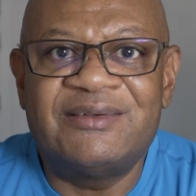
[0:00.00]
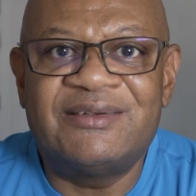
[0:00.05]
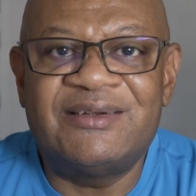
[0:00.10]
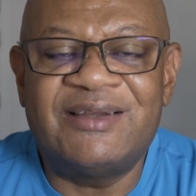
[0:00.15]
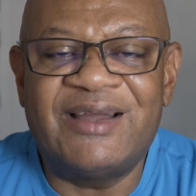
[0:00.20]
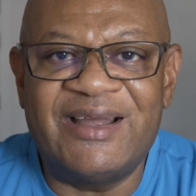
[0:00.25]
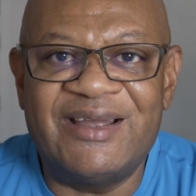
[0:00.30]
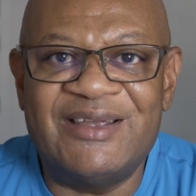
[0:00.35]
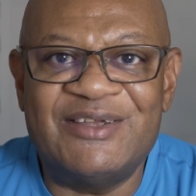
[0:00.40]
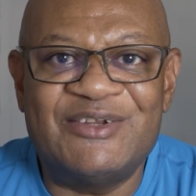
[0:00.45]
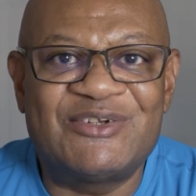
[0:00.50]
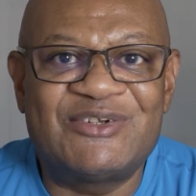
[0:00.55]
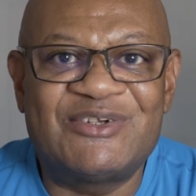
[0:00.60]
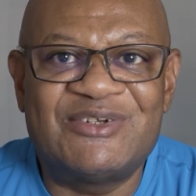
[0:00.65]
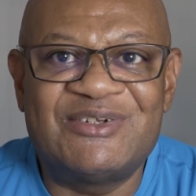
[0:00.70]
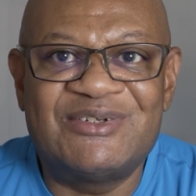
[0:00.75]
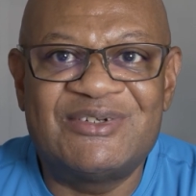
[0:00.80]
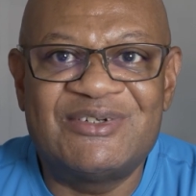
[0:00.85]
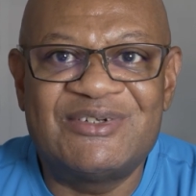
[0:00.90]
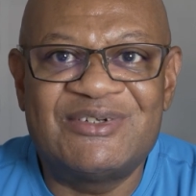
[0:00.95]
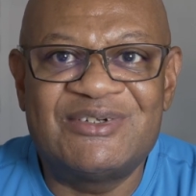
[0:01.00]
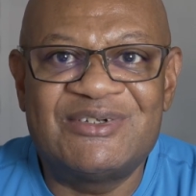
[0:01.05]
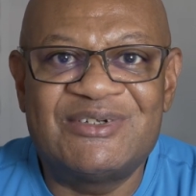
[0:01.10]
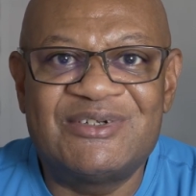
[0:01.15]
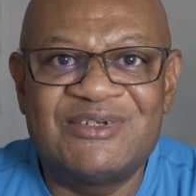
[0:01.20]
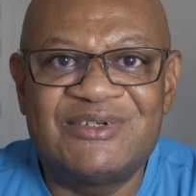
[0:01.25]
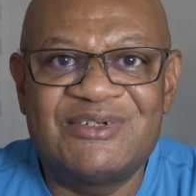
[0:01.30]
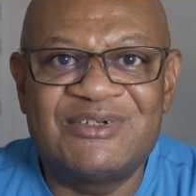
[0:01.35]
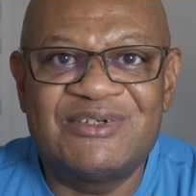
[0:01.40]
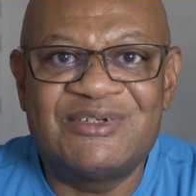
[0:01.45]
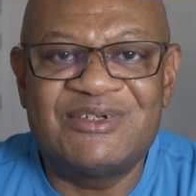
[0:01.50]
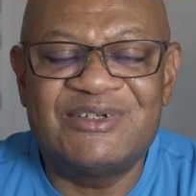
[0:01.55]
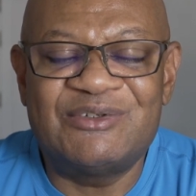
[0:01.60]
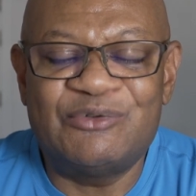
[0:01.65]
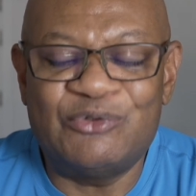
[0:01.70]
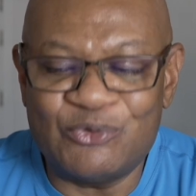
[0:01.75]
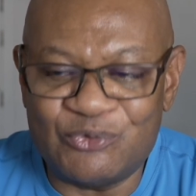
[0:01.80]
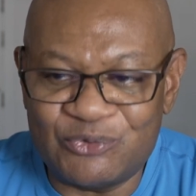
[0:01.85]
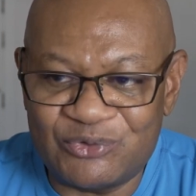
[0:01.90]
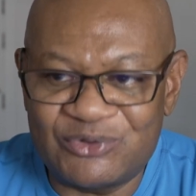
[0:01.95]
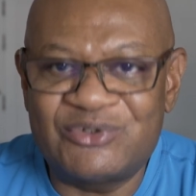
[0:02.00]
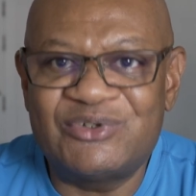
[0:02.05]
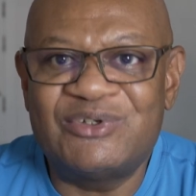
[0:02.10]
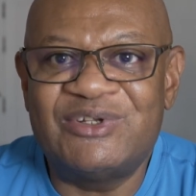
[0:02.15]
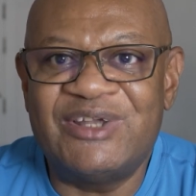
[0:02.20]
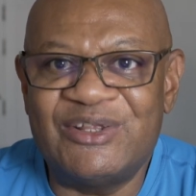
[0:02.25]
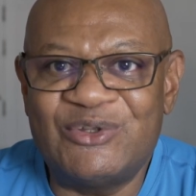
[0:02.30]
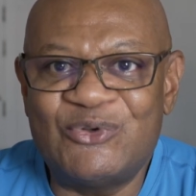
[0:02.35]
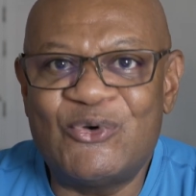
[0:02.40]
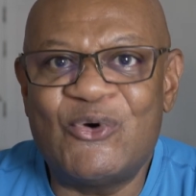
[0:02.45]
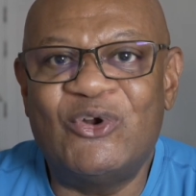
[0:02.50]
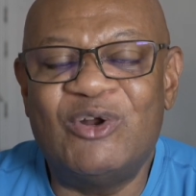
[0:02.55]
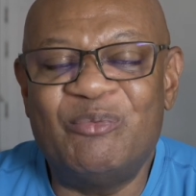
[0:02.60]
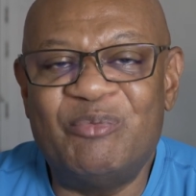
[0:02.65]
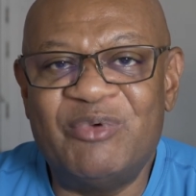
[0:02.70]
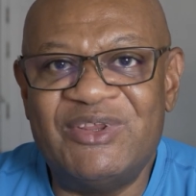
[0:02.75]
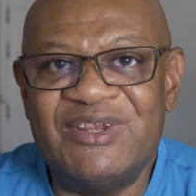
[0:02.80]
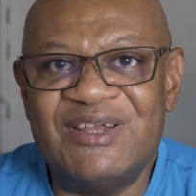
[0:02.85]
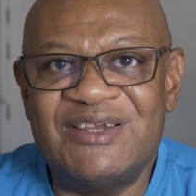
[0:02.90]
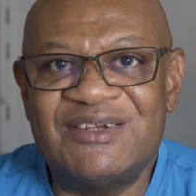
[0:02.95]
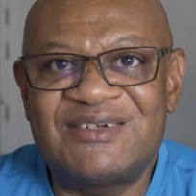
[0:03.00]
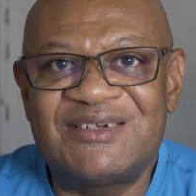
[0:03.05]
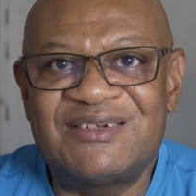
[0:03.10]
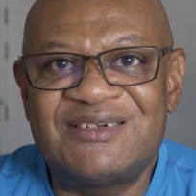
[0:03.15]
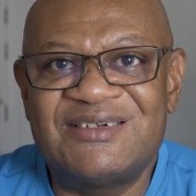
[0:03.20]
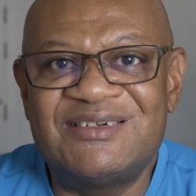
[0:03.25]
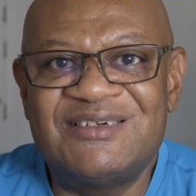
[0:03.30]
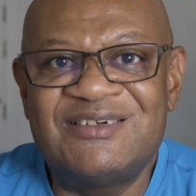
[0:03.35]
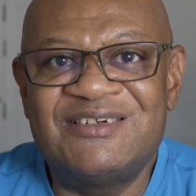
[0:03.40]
Guys, don't get caught up in this.